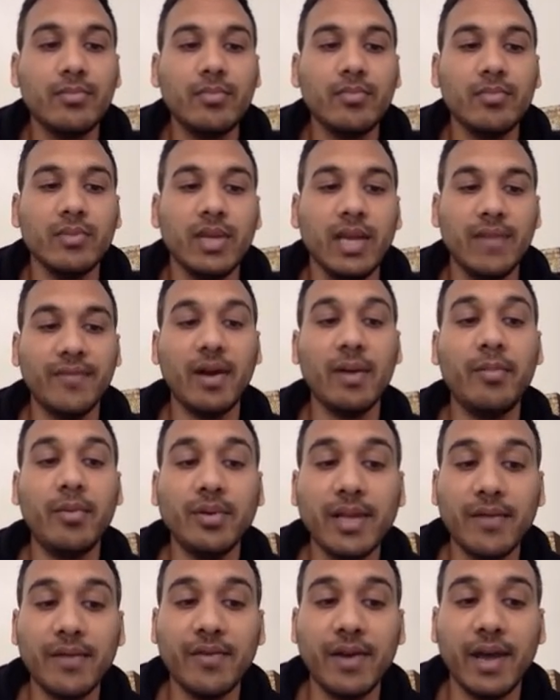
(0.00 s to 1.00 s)
If I bought
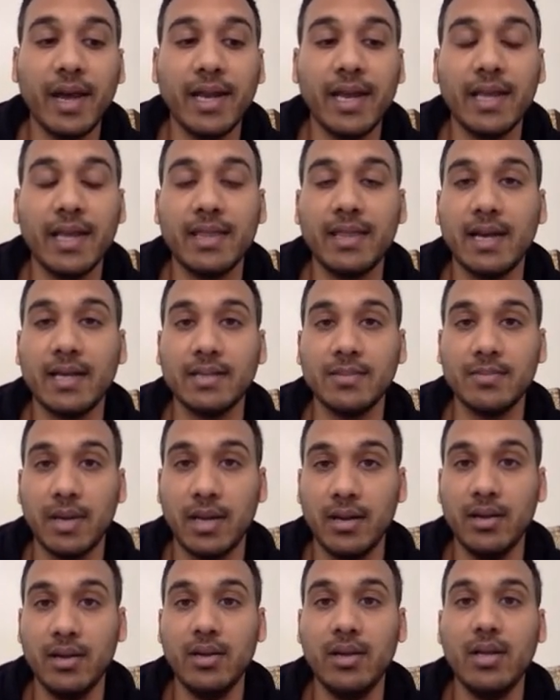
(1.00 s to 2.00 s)
that for 88,000
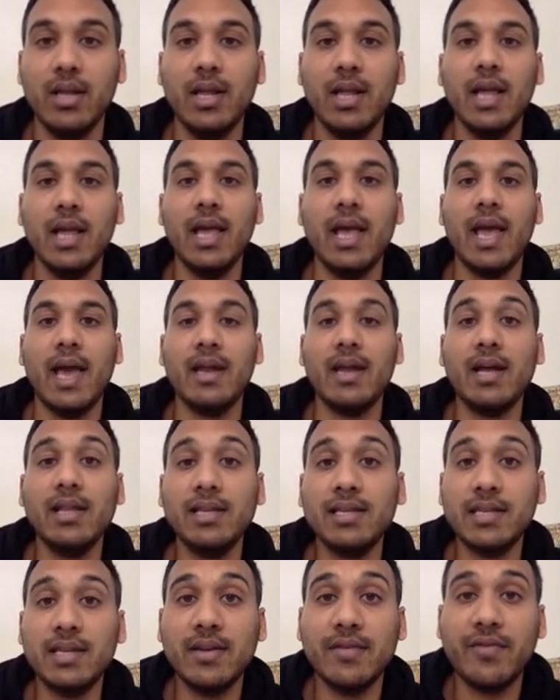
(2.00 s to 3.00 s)
mana and I
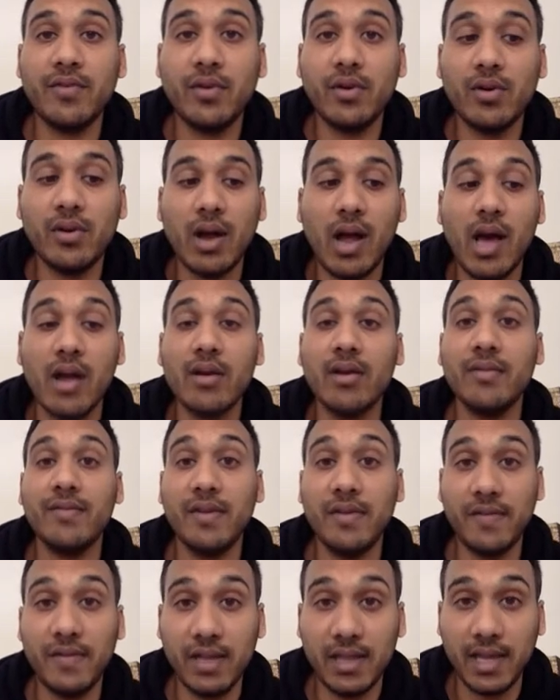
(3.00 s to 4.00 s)
listed it for
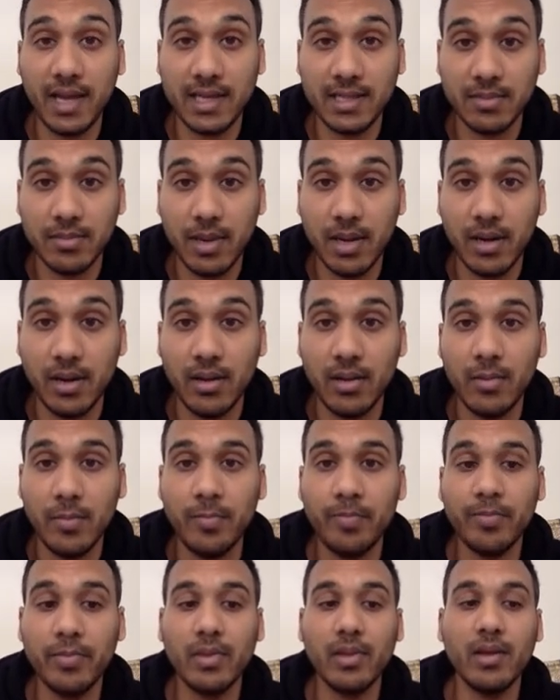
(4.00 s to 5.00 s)
150,000 mana,
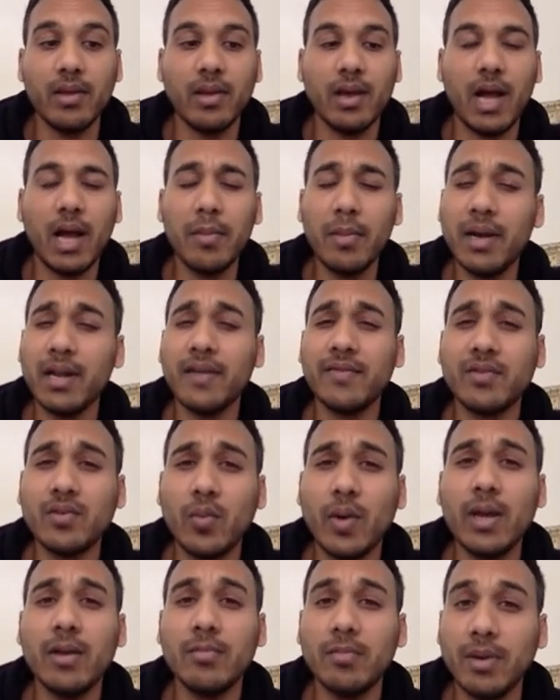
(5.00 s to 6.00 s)
I might have to
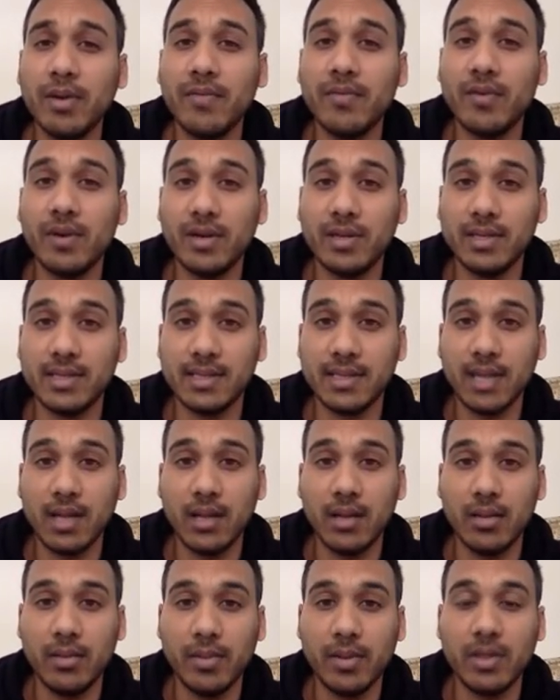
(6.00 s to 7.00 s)
wait a bit for it to
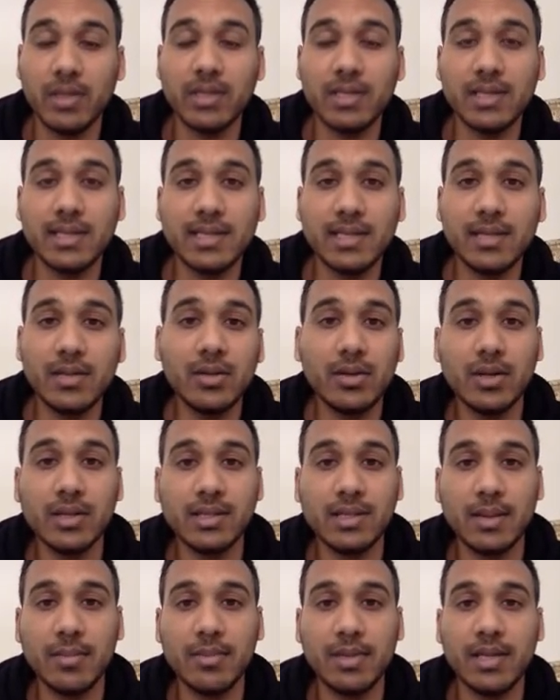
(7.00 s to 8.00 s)
sell, because it's still not
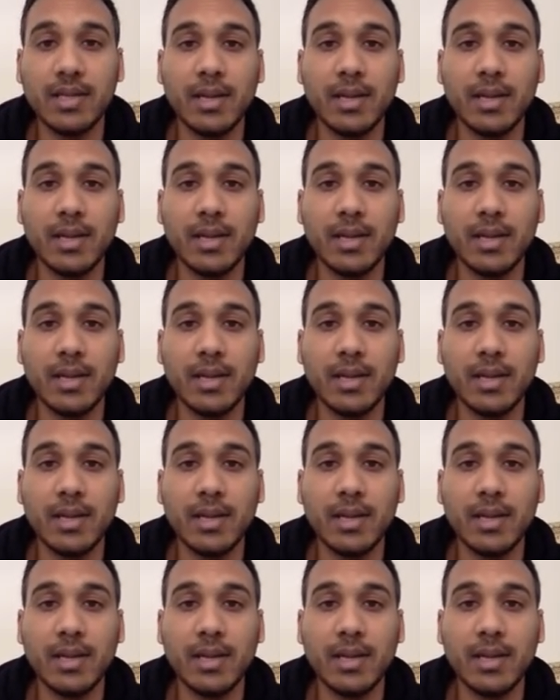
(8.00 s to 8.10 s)
something that